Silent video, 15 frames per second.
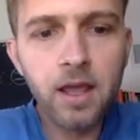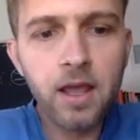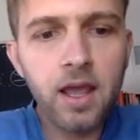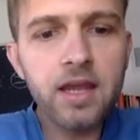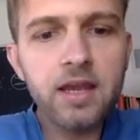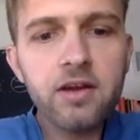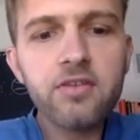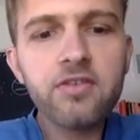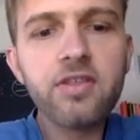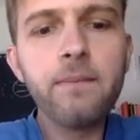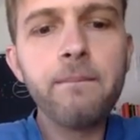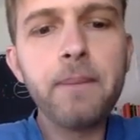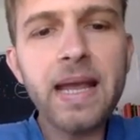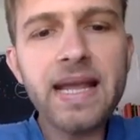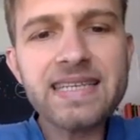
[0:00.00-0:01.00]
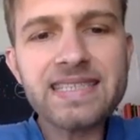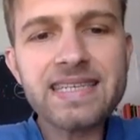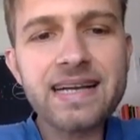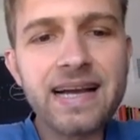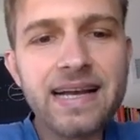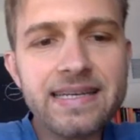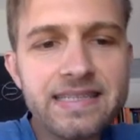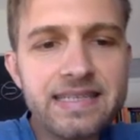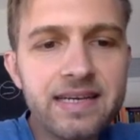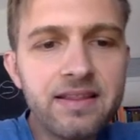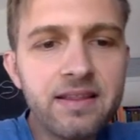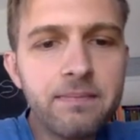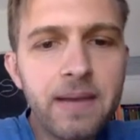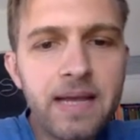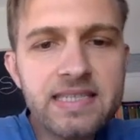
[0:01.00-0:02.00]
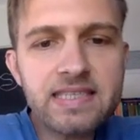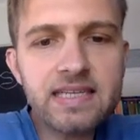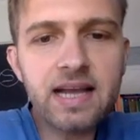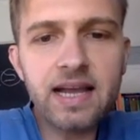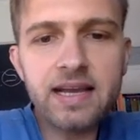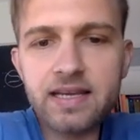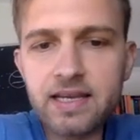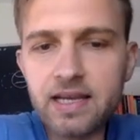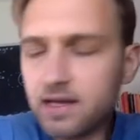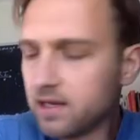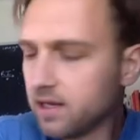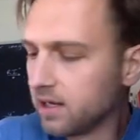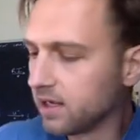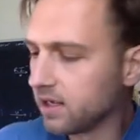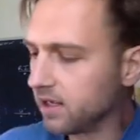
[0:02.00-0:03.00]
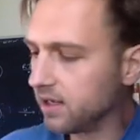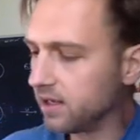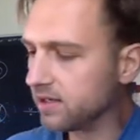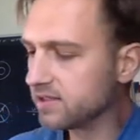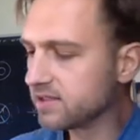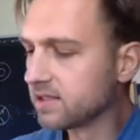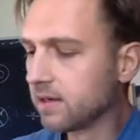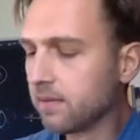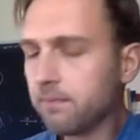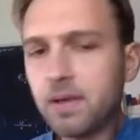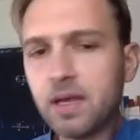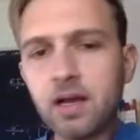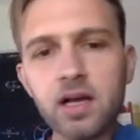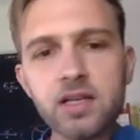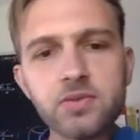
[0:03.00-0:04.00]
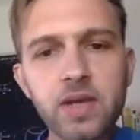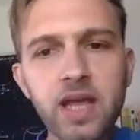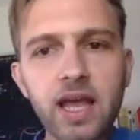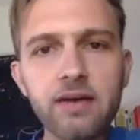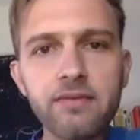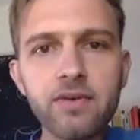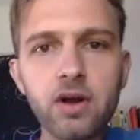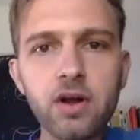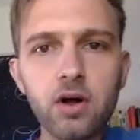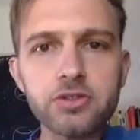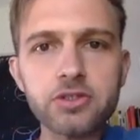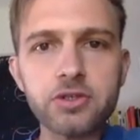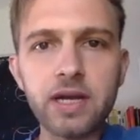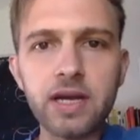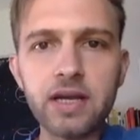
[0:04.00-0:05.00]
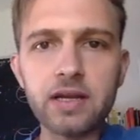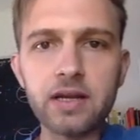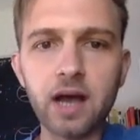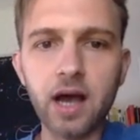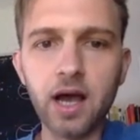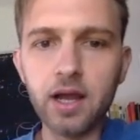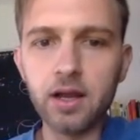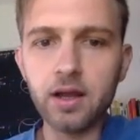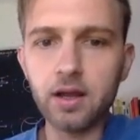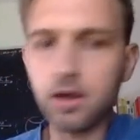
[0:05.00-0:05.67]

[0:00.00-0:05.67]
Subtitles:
And here's the basic idea. The basic idea is because we have an alternating knot,